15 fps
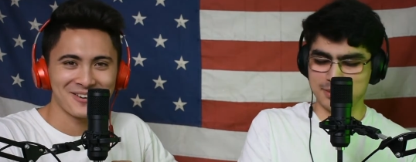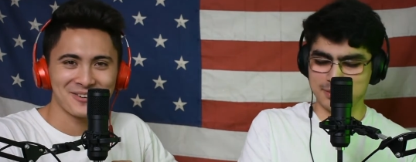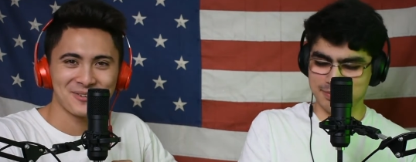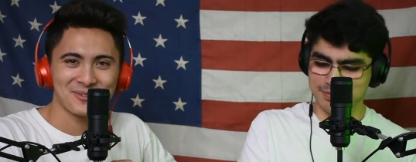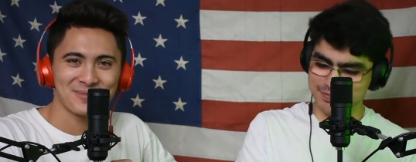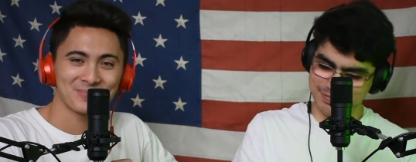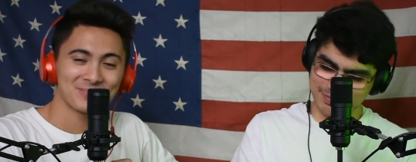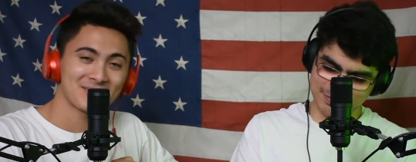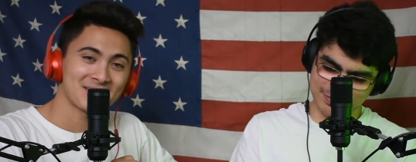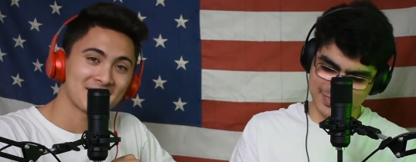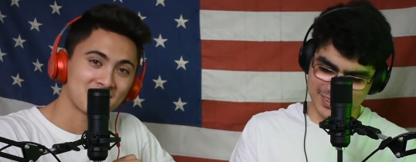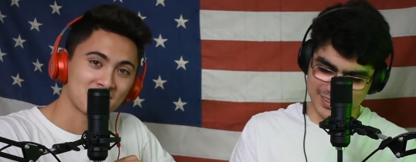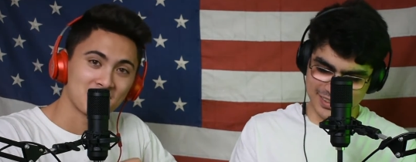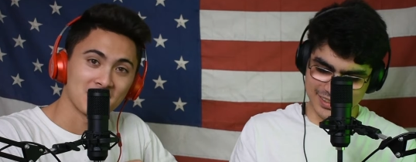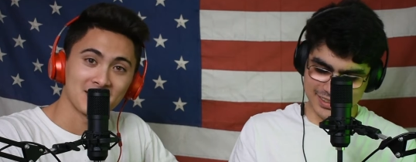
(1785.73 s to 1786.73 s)
Speaker 1: cool.
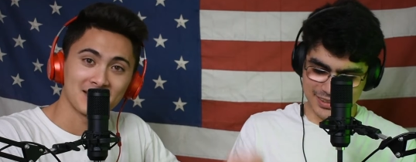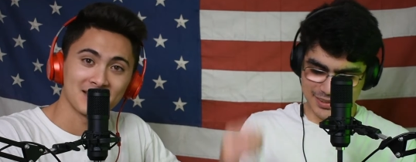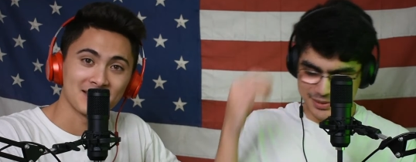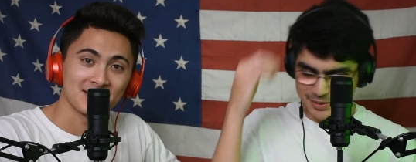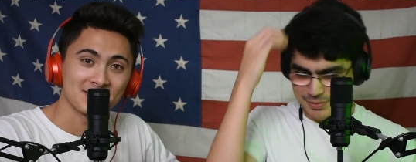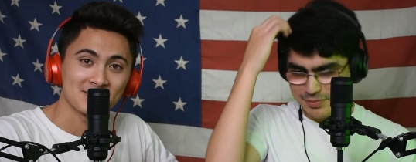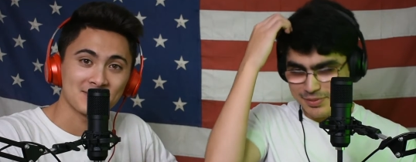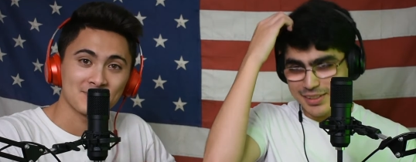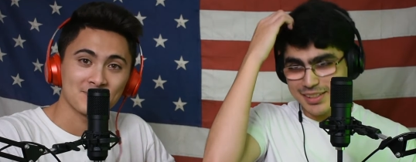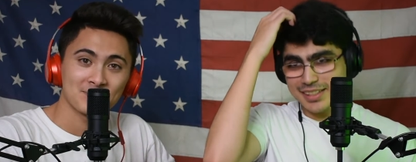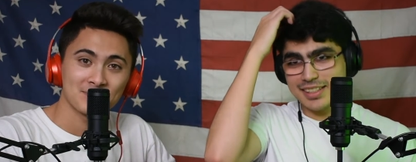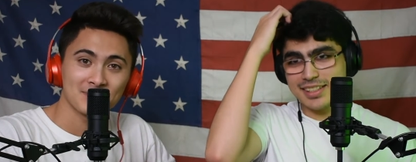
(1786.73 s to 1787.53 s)
jinkies.